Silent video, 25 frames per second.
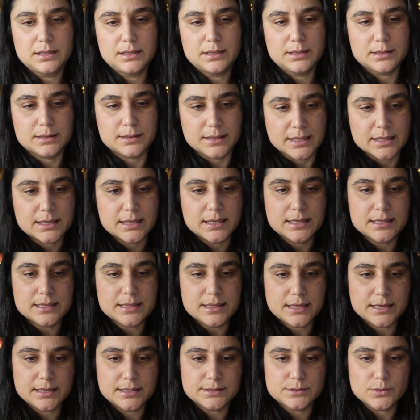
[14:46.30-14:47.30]
Thinking
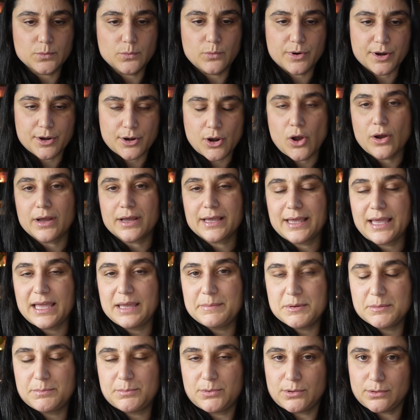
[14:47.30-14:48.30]
that we're not
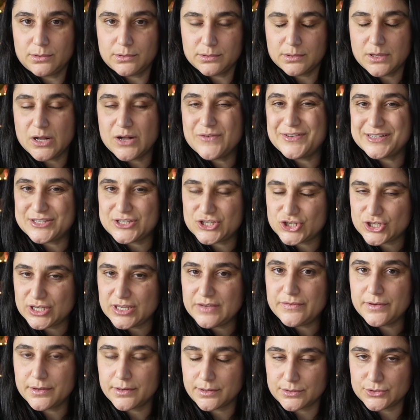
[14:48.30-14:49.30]
capable of
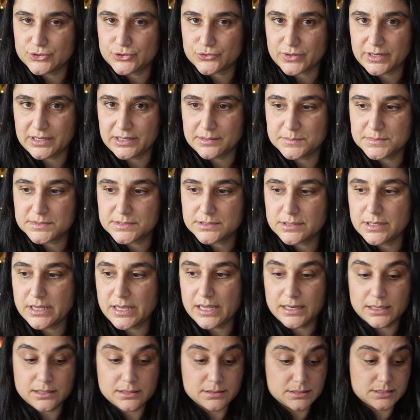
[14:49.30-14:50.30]
achieving our dreams
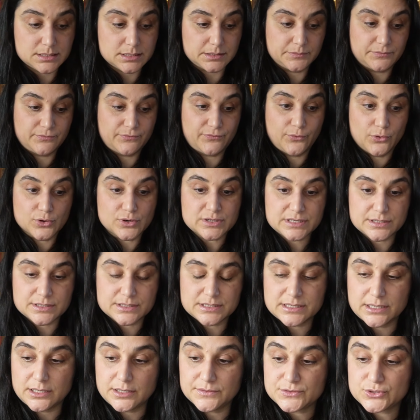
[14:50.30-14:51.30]
and to force
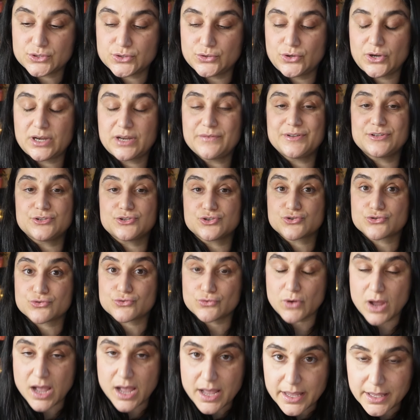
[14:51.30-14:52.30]
ourselves to not even
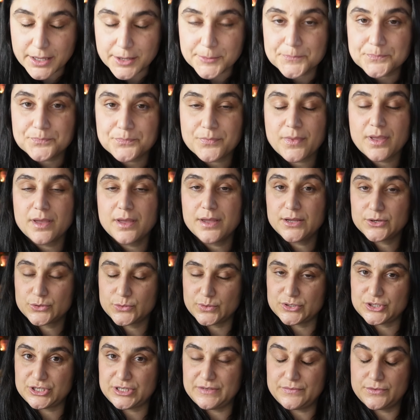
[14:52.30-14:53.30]
try to
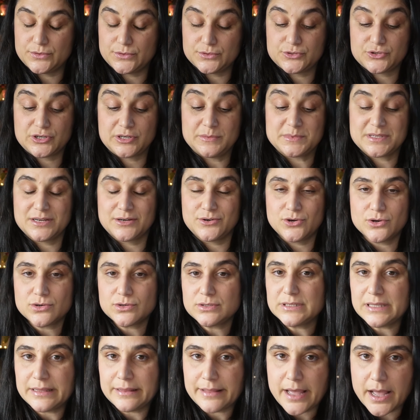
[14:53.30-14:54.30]
achieve those dreams. And not
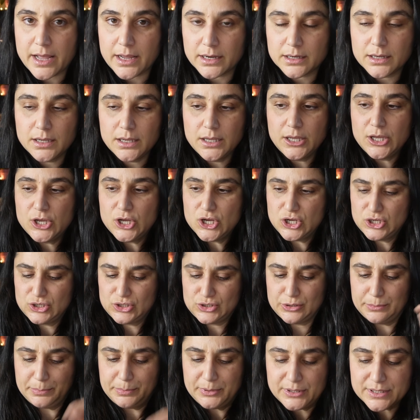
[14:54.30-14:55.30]
only that,
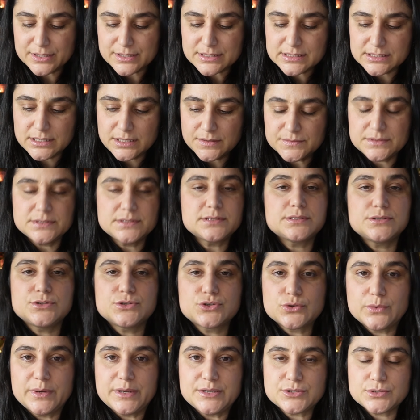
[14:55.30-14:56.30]
to put ourselves in
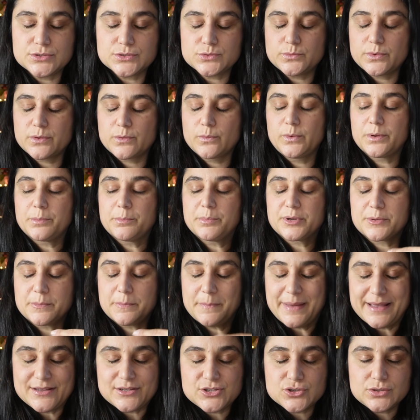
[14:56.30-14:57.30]
situations where we're
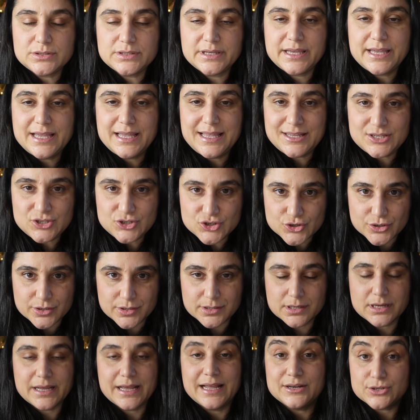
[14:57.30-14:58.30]
perpetually
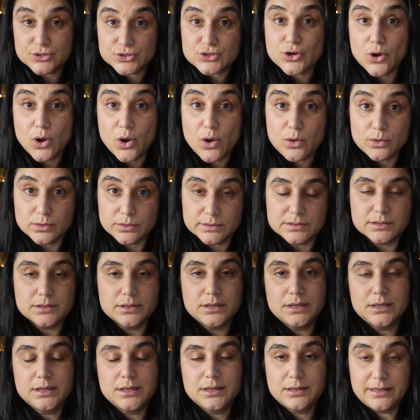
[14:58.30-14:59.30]
injured and told
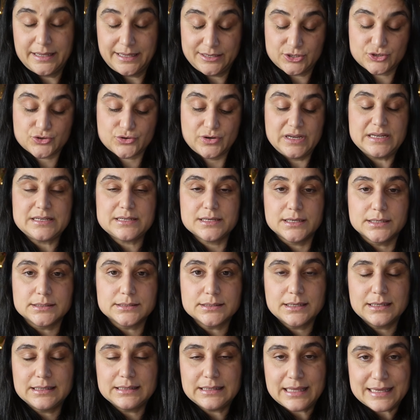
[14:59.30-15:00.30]
and treated
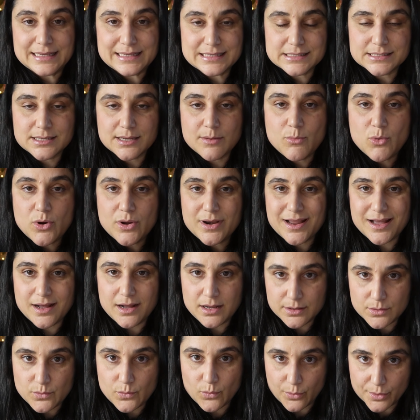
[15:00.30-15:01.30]
like someone
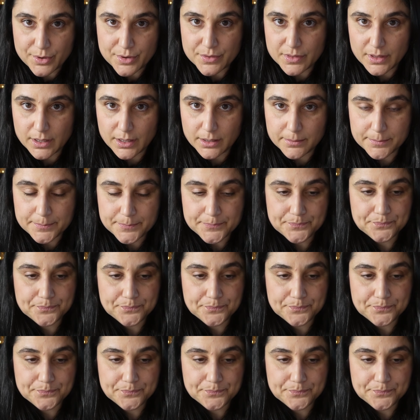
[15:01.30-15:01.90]
unworthy.